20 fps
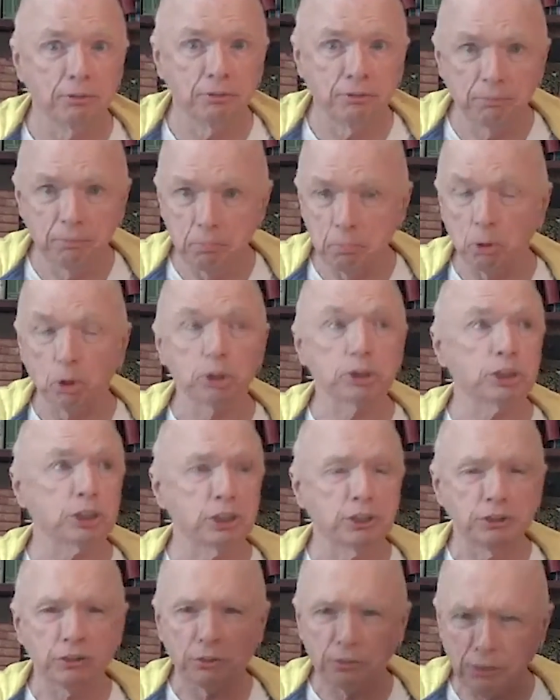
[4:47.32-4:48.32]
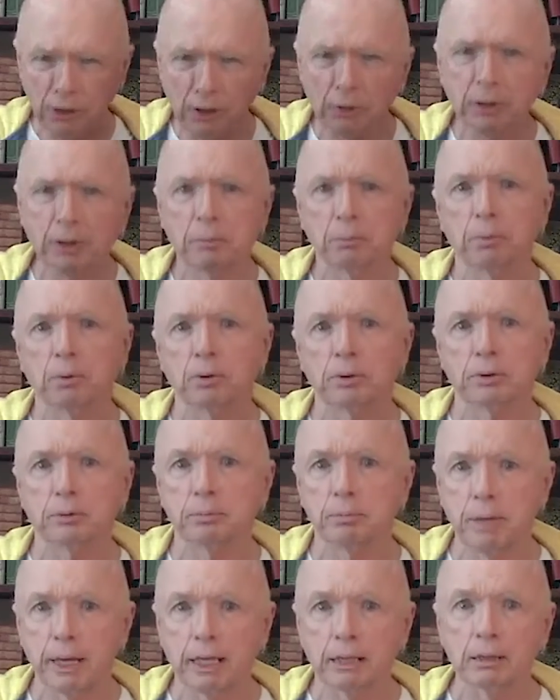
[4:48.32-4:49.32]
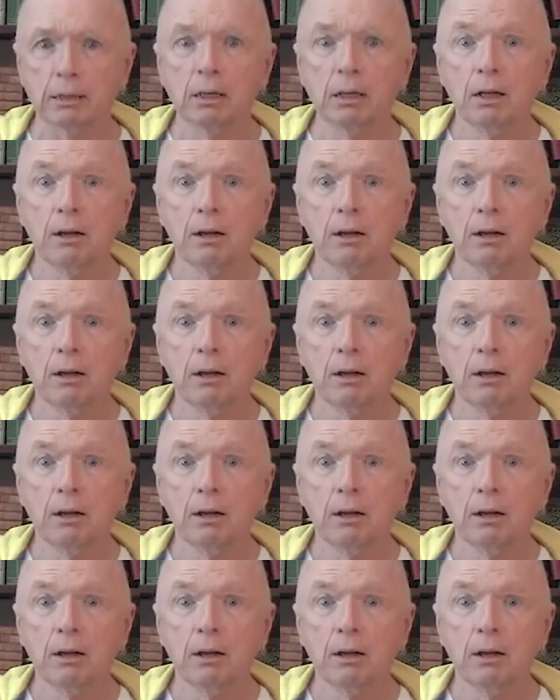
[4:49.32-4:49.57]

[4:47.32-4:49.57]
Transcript: merchants, very important men,